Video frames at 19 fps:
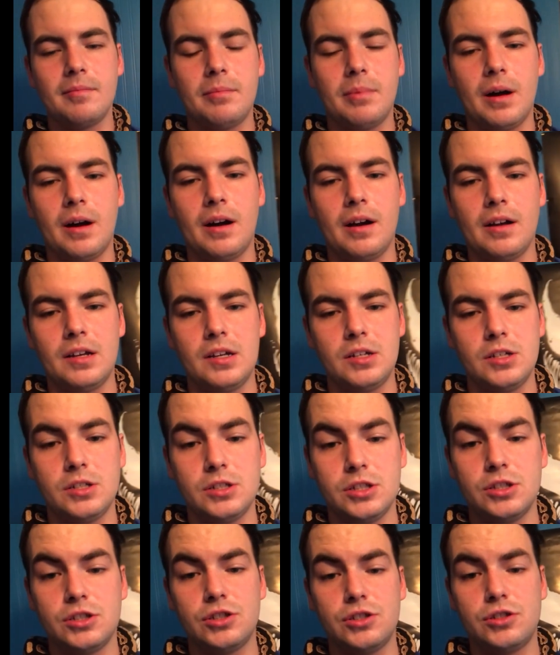But
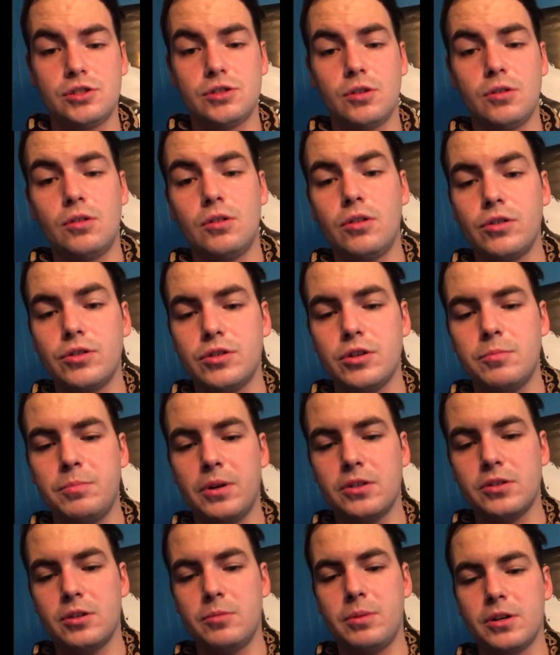she's so
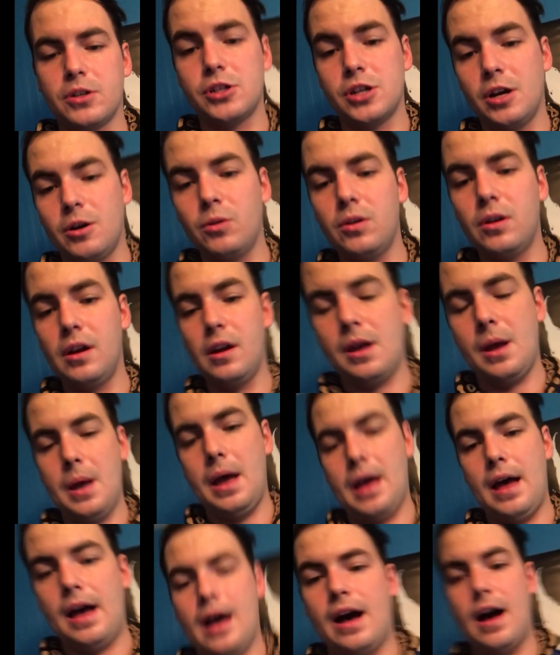super chill,
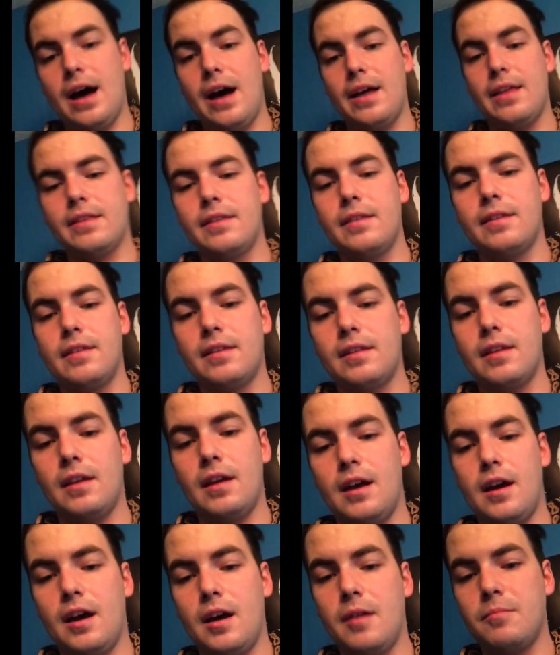and
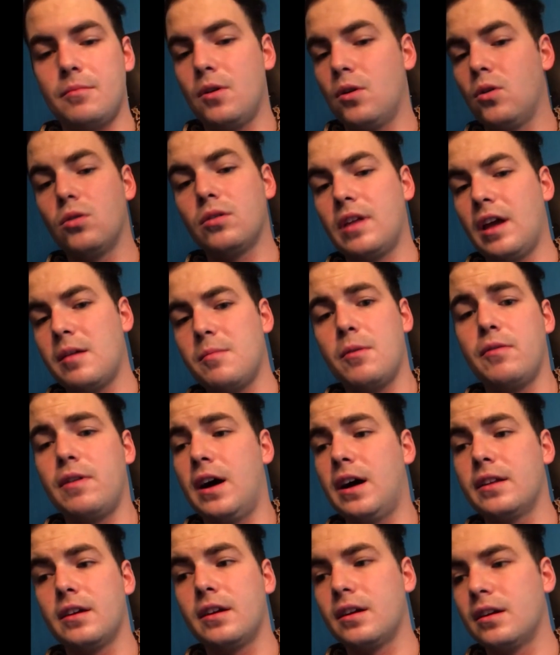the whole time I've
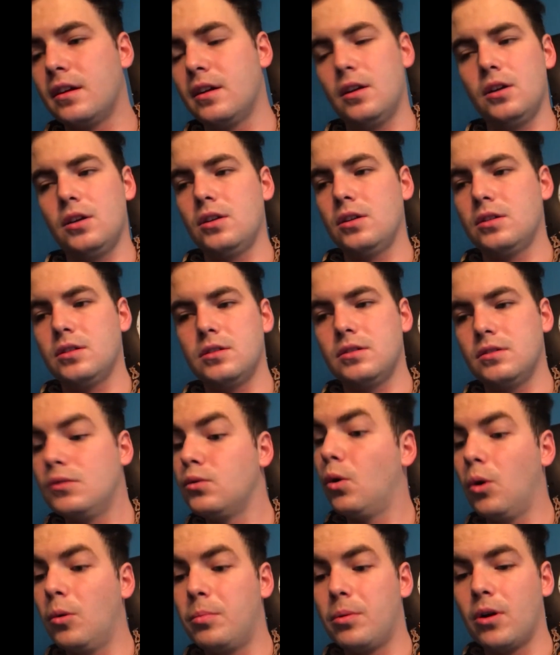had her,
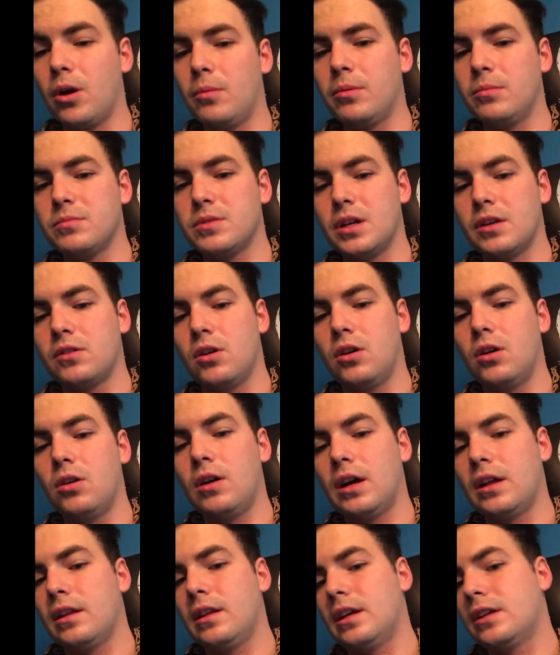no problems at
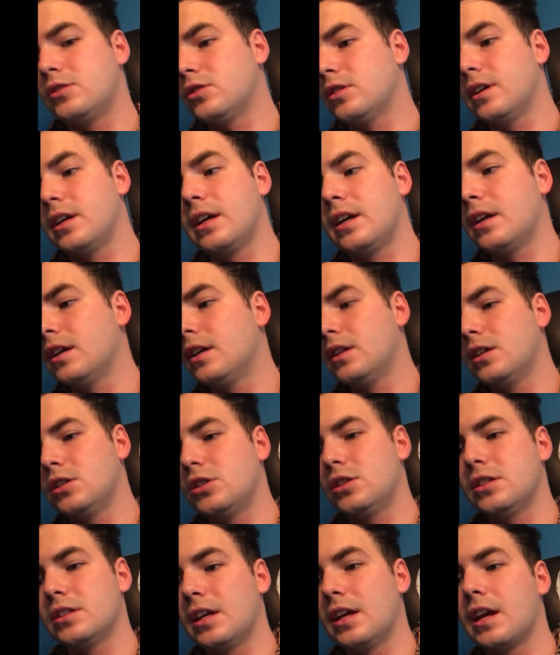all.
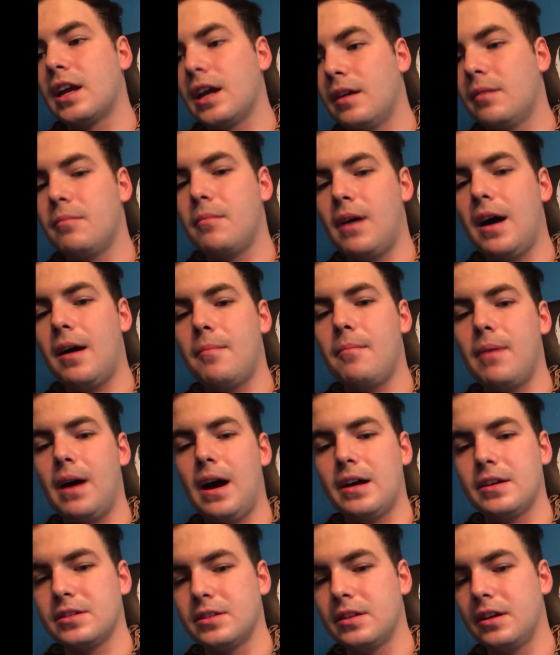She's like my
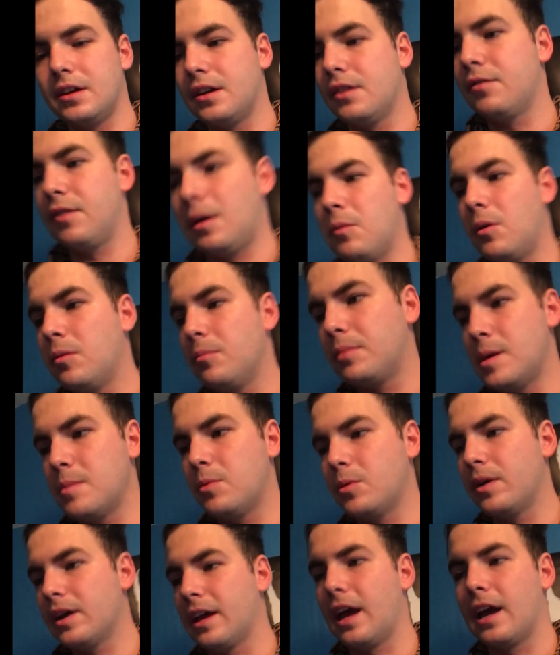ambassador. If I want
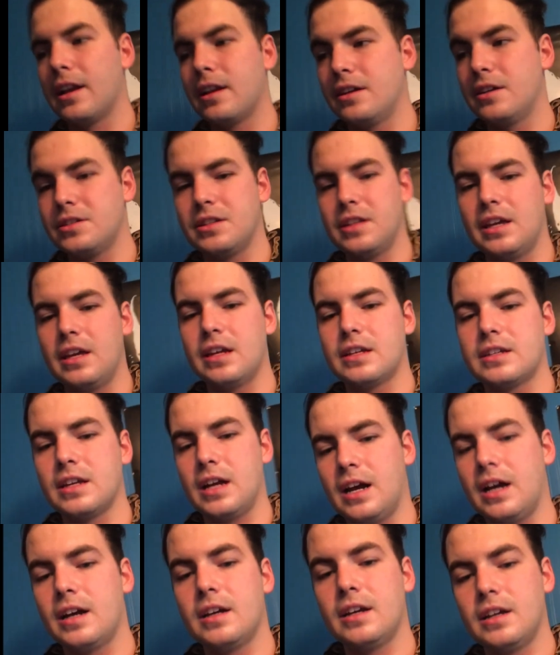people to get into snakes,
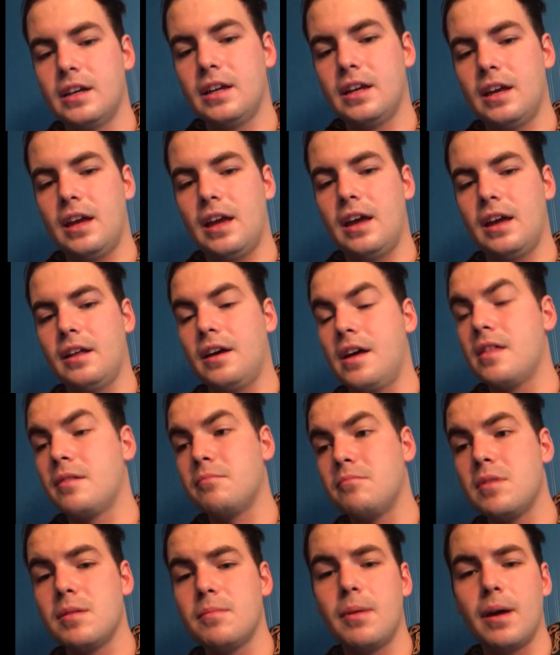I let them
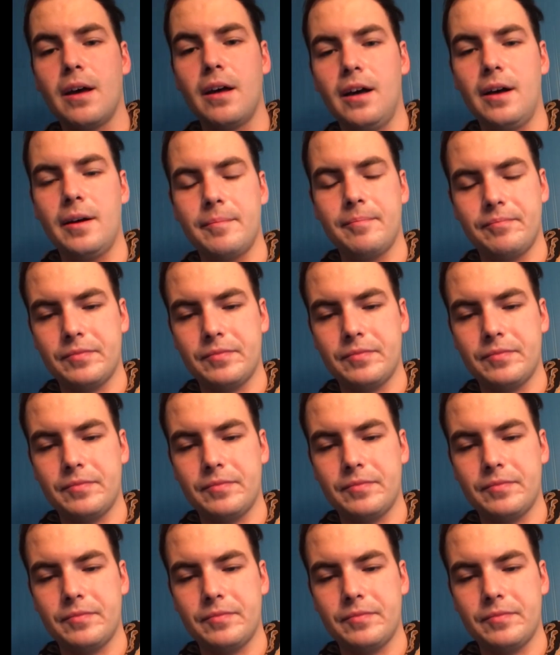meet Bella.